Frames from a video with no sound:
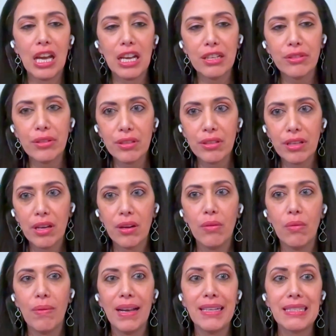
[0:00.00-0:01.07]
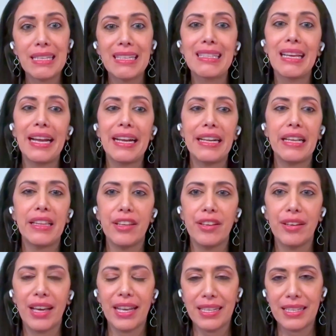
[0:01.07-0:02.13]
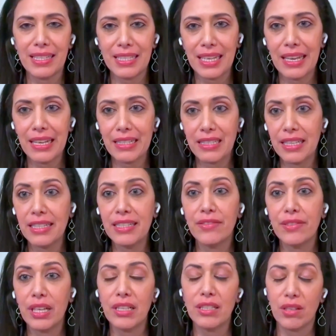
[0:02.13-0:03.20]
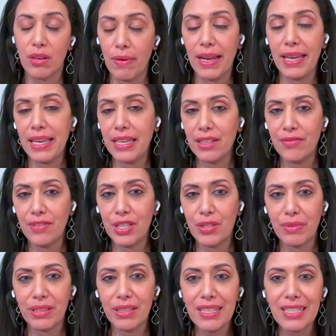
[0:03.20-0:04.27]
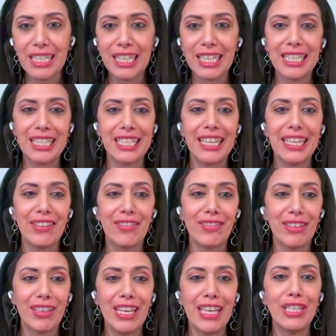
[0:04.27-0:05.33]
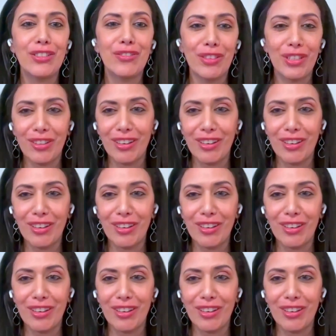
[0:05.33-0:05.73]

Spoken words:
general, though, white society in the United States is quite individualistic. It's like each for your